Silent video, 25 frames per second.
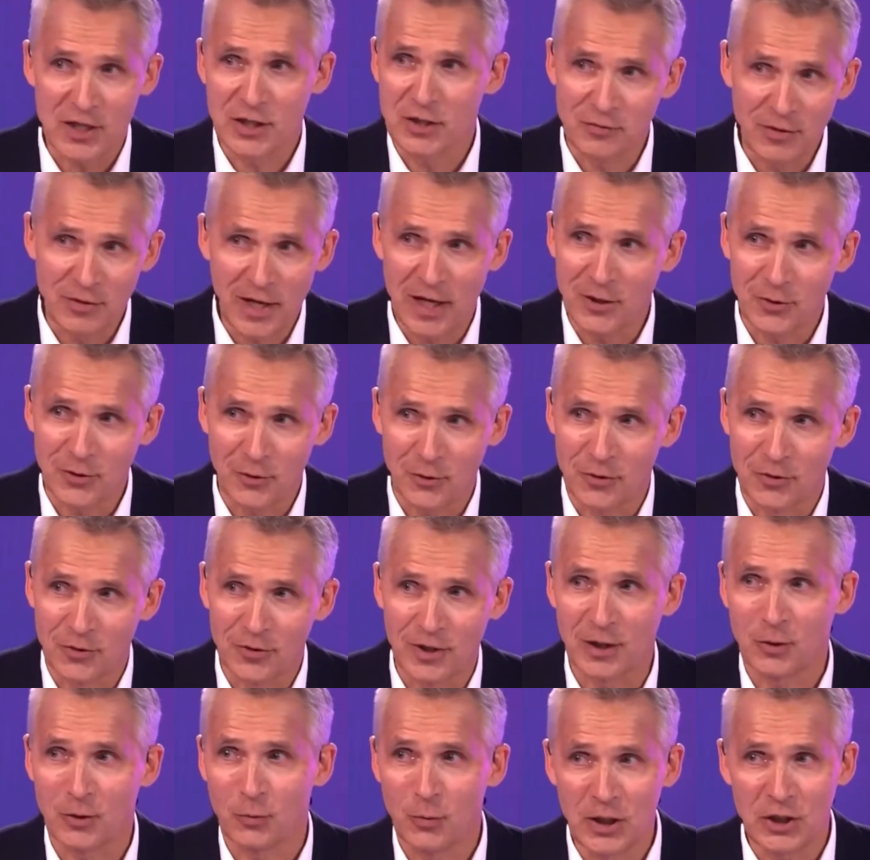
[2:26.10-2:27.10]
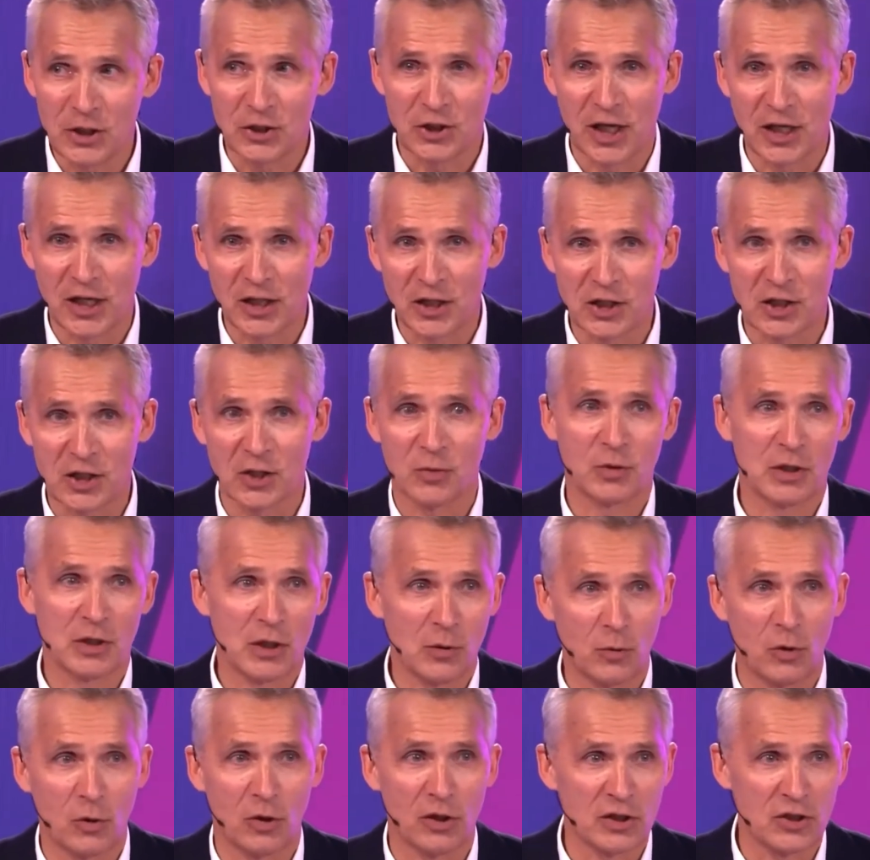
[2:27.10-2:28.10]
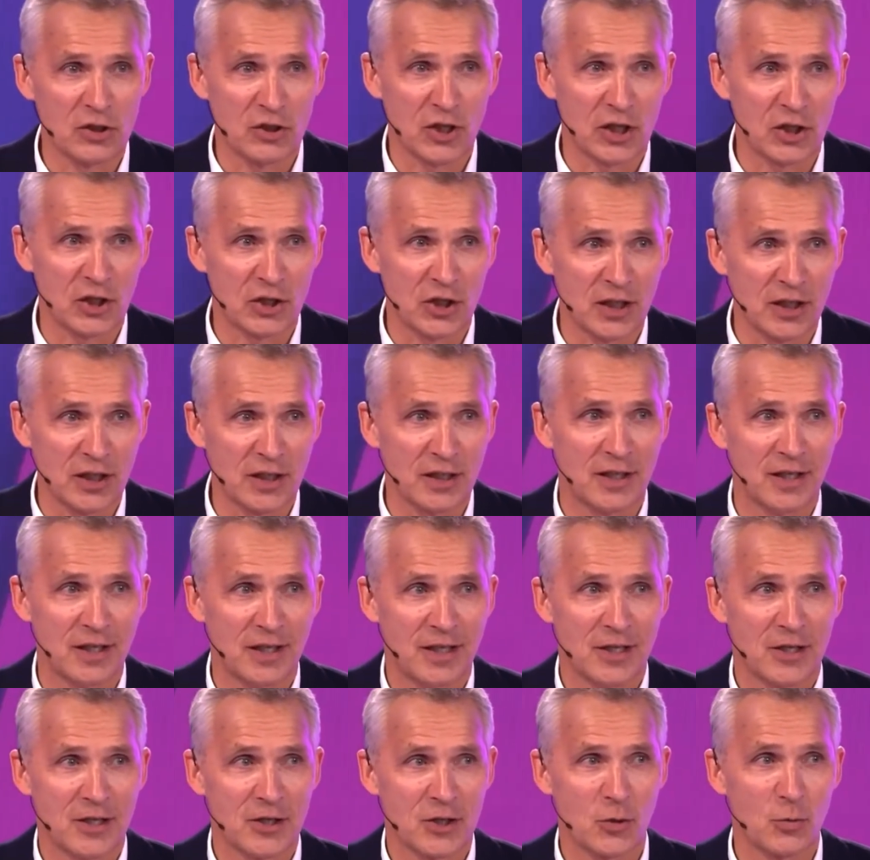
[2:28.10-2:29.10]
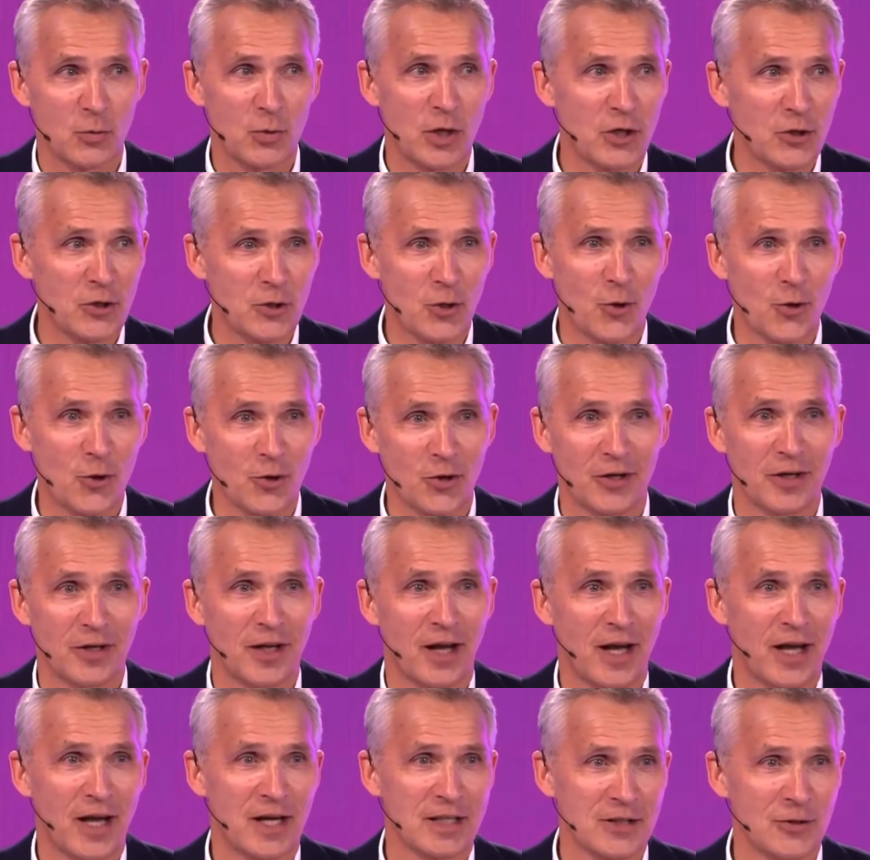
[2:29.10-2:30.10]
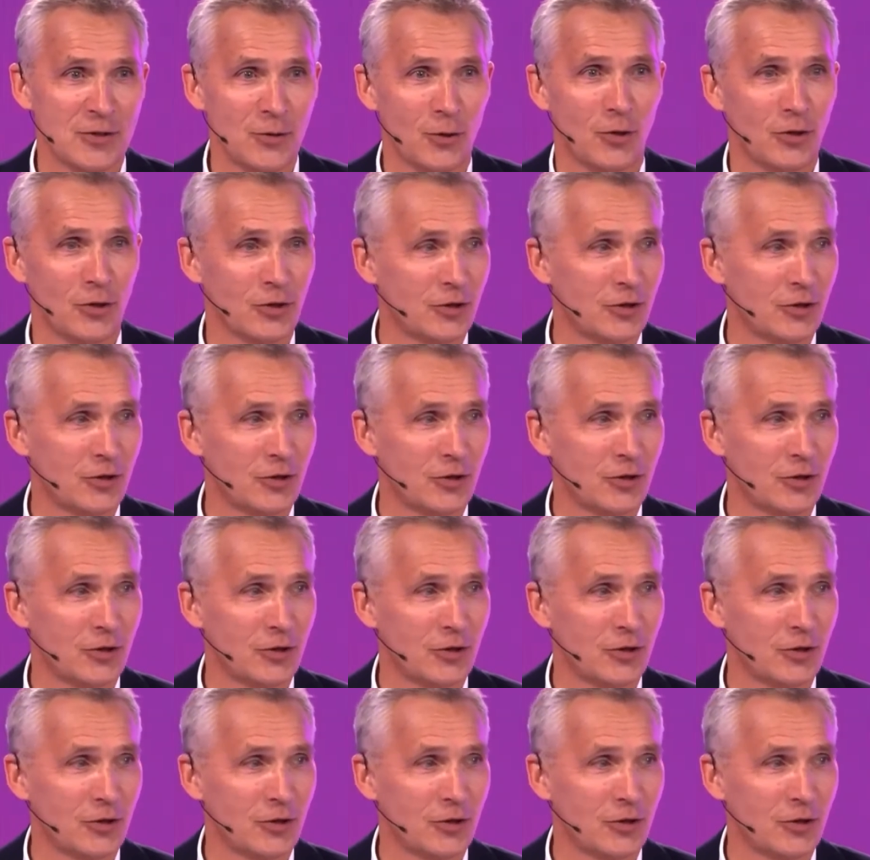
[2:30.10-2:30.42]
of NATO, that we change and the world is changing, so we are young as an old